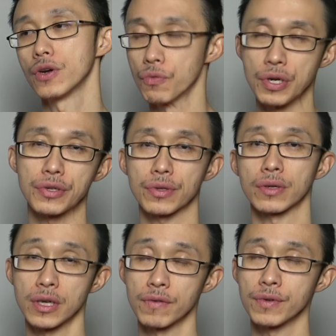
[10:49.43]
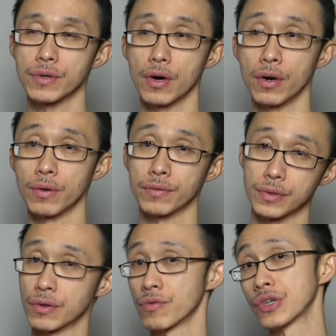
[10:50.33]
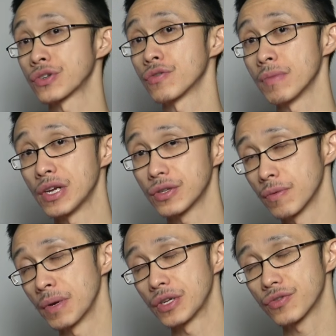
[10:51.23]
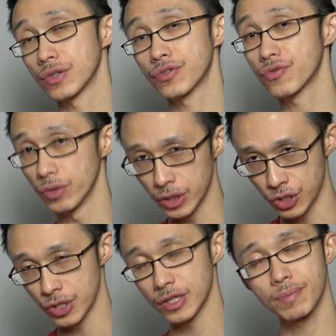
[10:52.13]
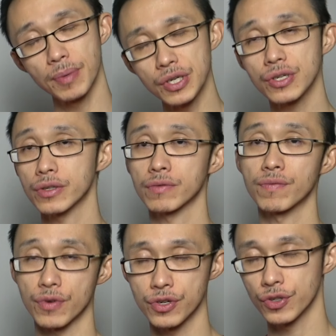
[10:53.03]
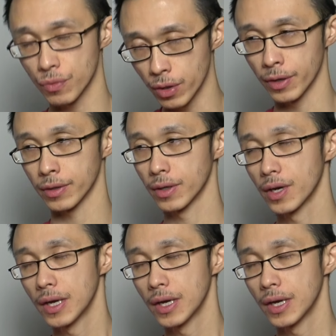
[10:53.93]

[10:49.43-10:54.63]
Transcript: reach the level of the original Ma- the Matrix trilogy, especially the first one.